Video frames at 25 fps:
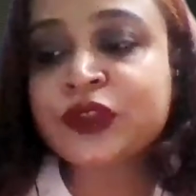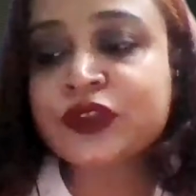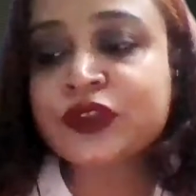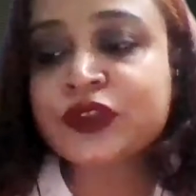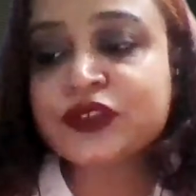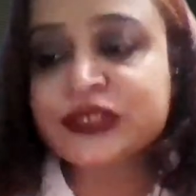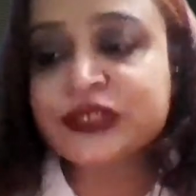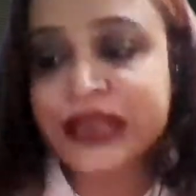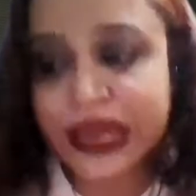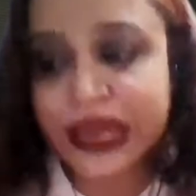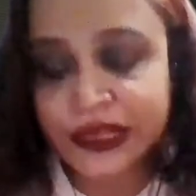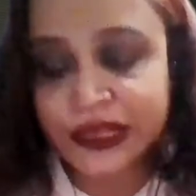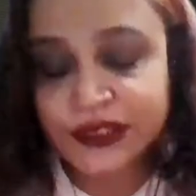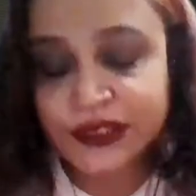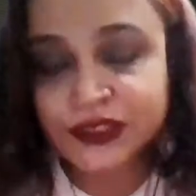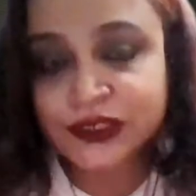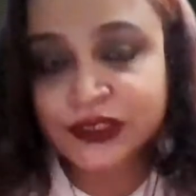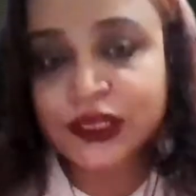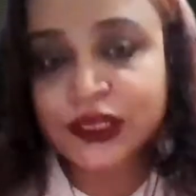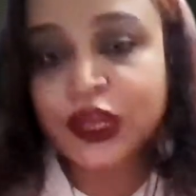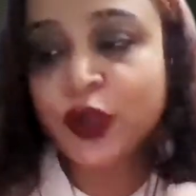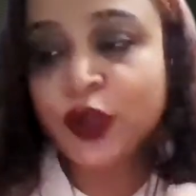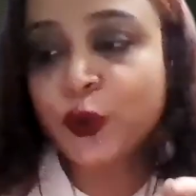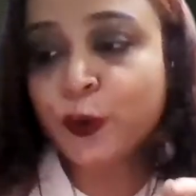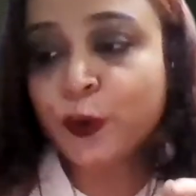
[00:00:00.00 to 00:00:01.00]
SAS,
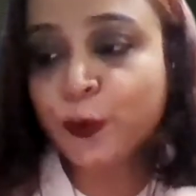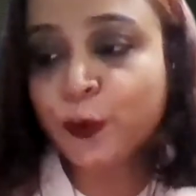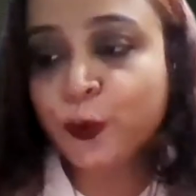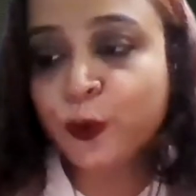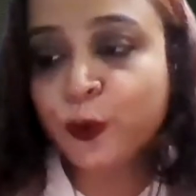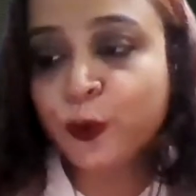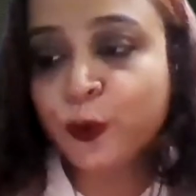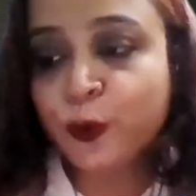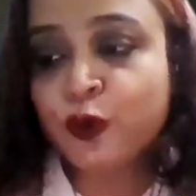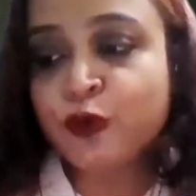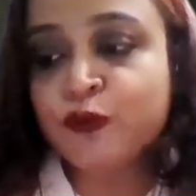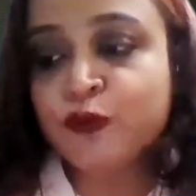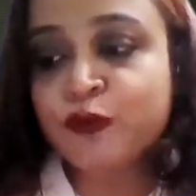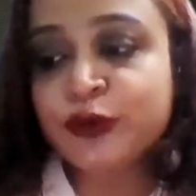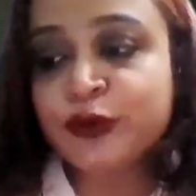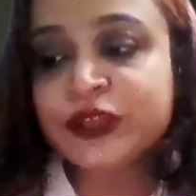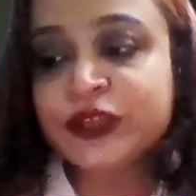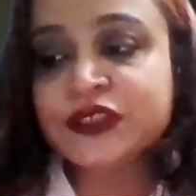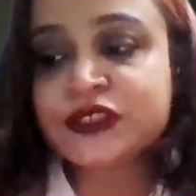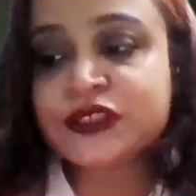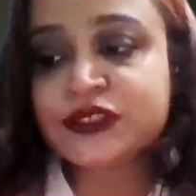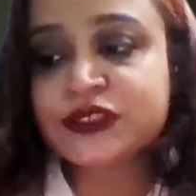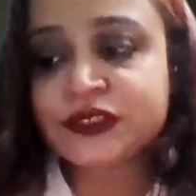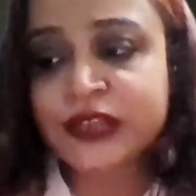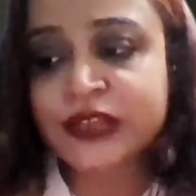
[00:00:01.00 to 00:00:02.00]
good with
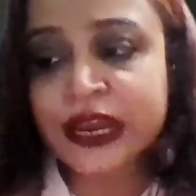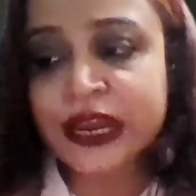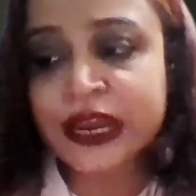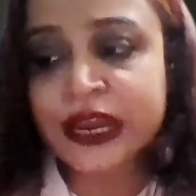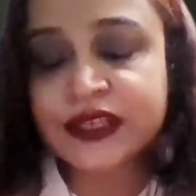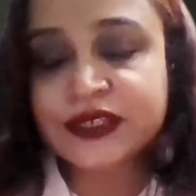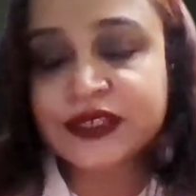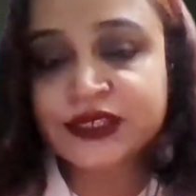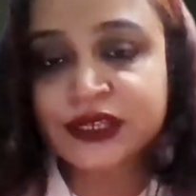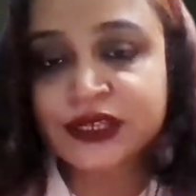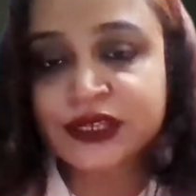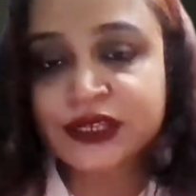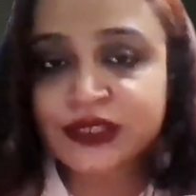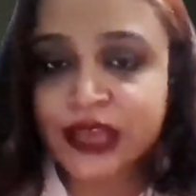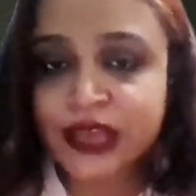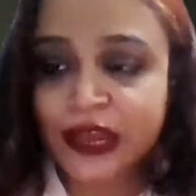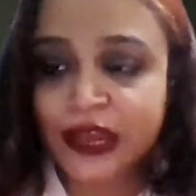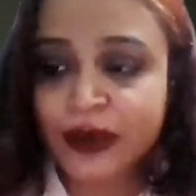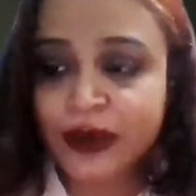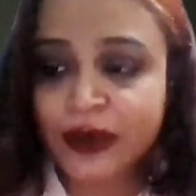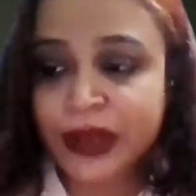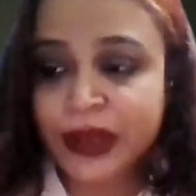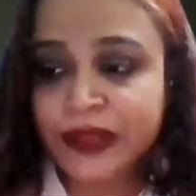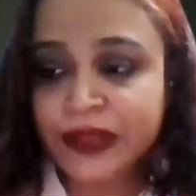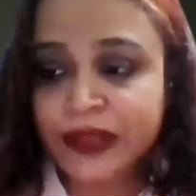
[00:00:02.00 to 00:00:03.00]
statistics and
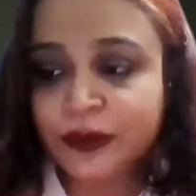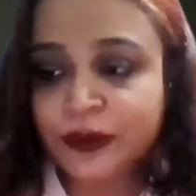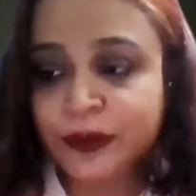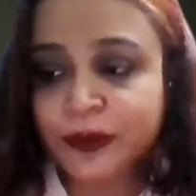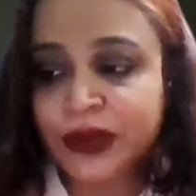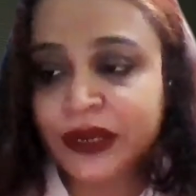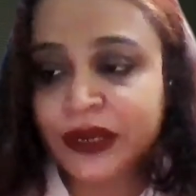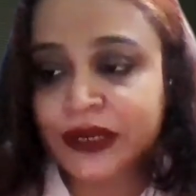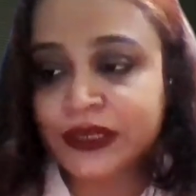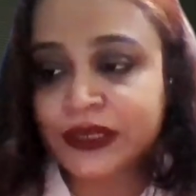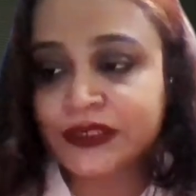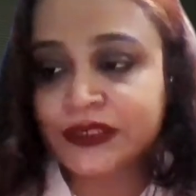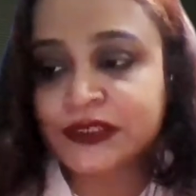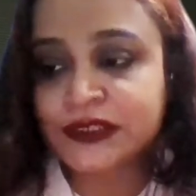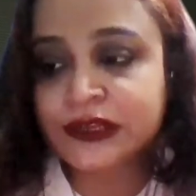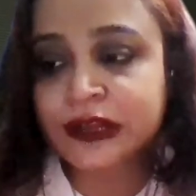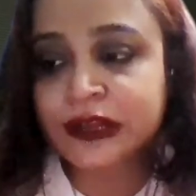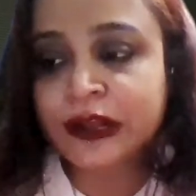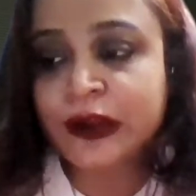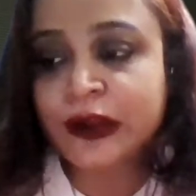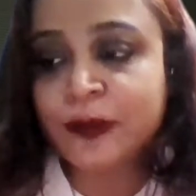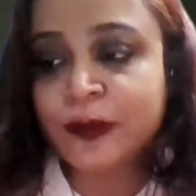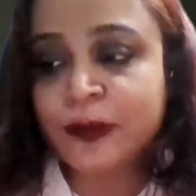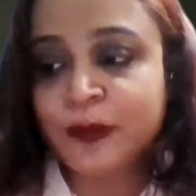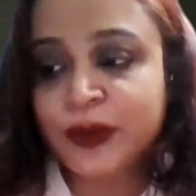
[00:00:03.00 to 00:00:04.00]
mathematics,
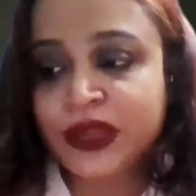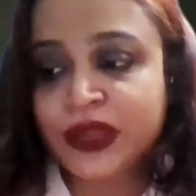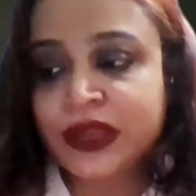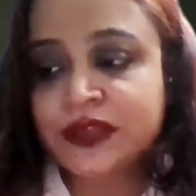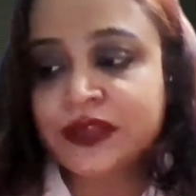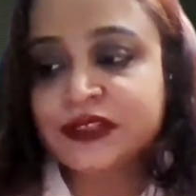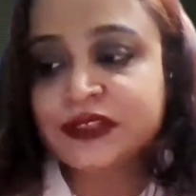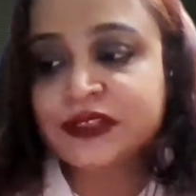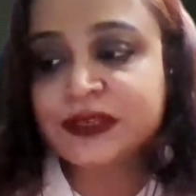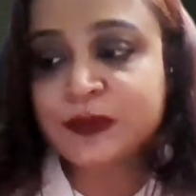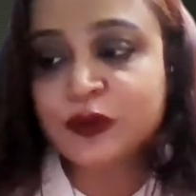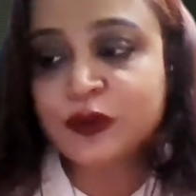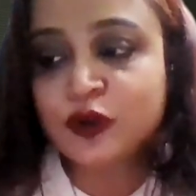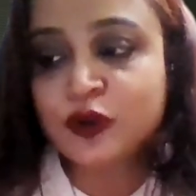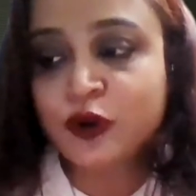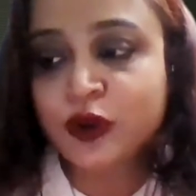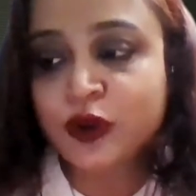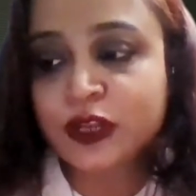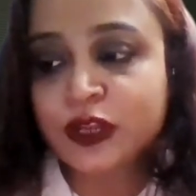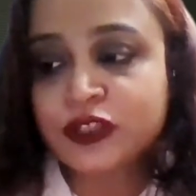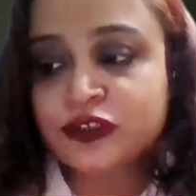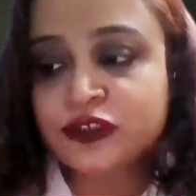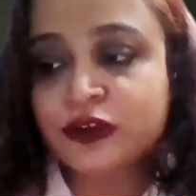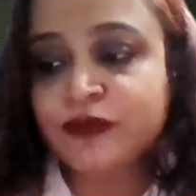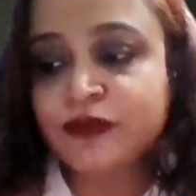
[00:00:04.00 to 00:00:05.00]
comprehensive
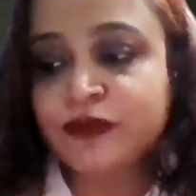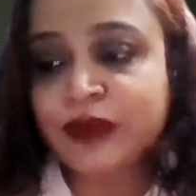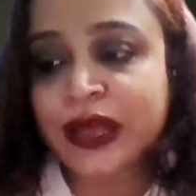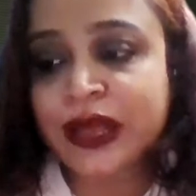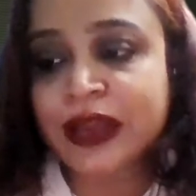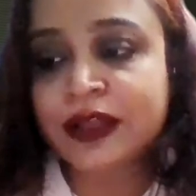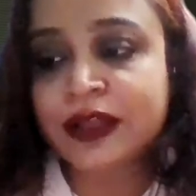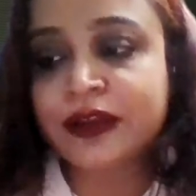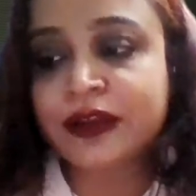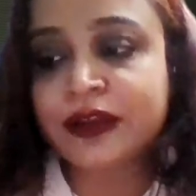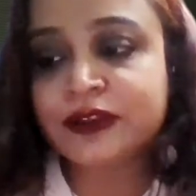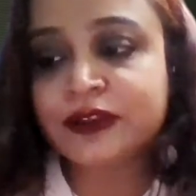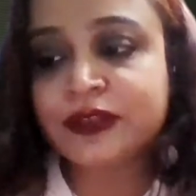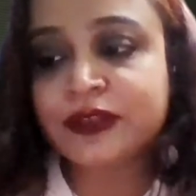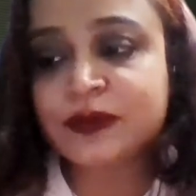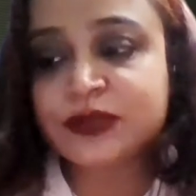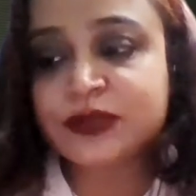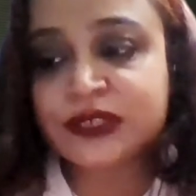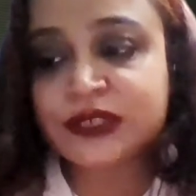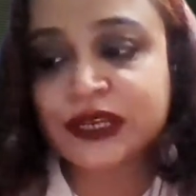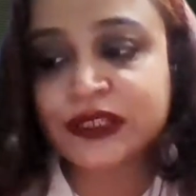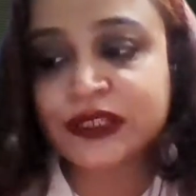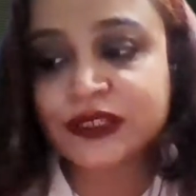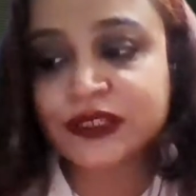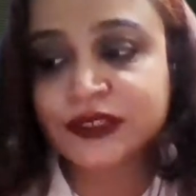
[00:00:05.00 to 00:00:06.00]
knowledge of algorithms
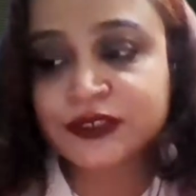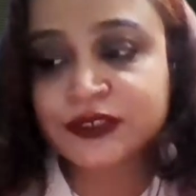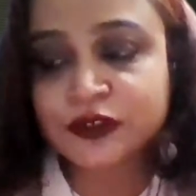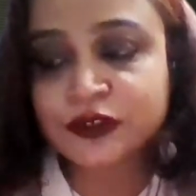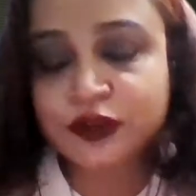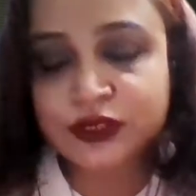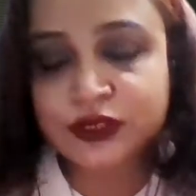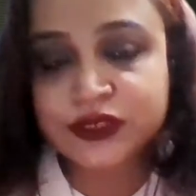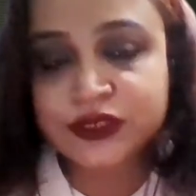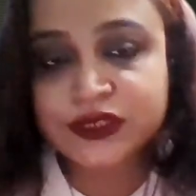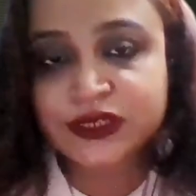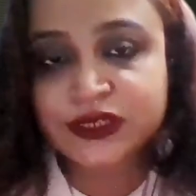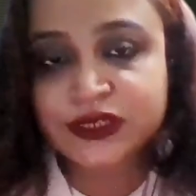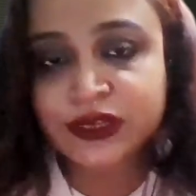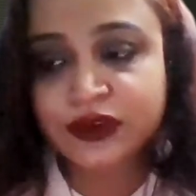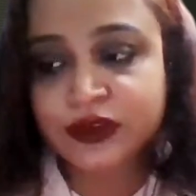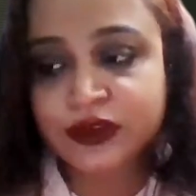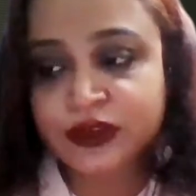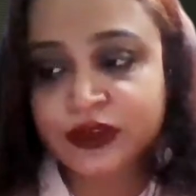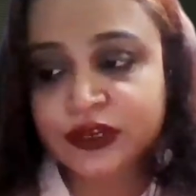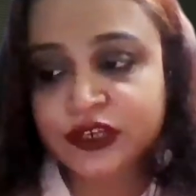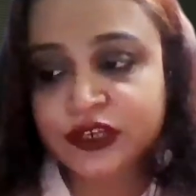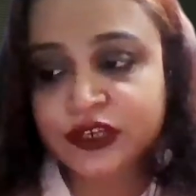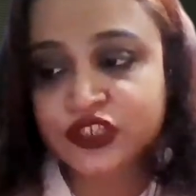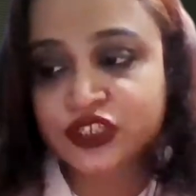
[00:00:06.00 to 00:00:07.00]
such as logistic
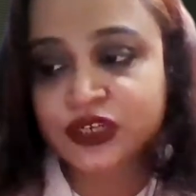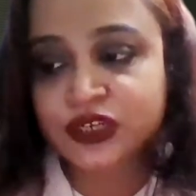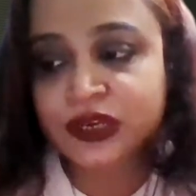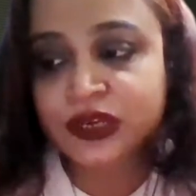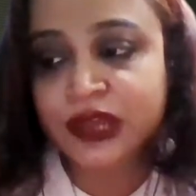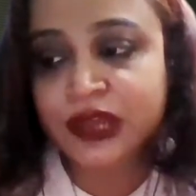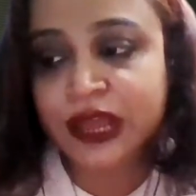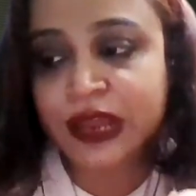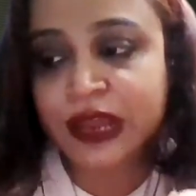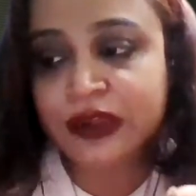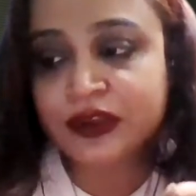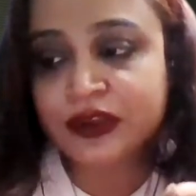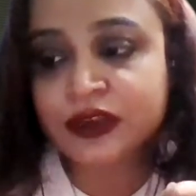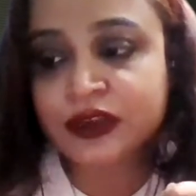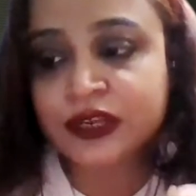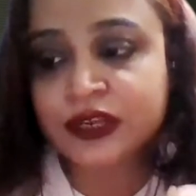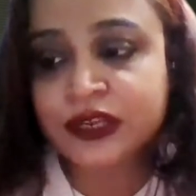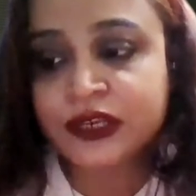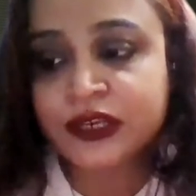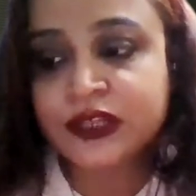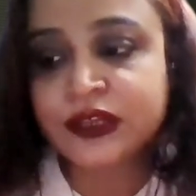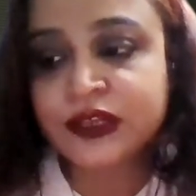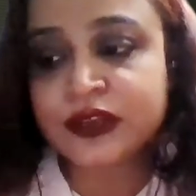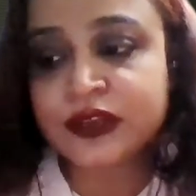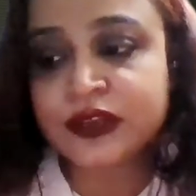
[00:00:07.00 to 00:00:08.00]
regression and
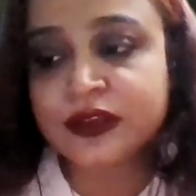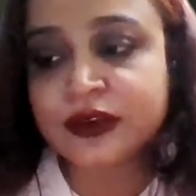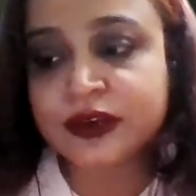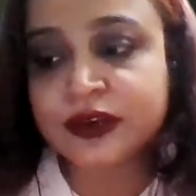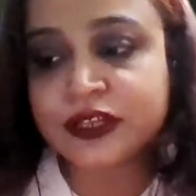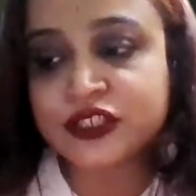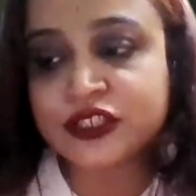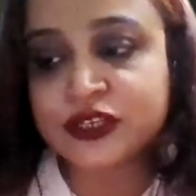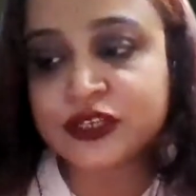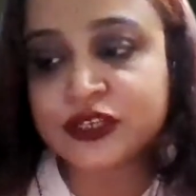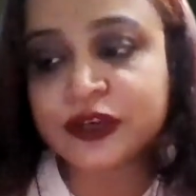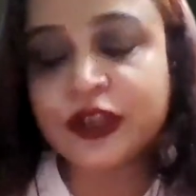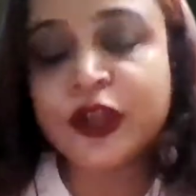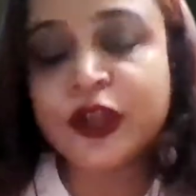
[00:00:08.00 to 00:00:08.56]
linear regression,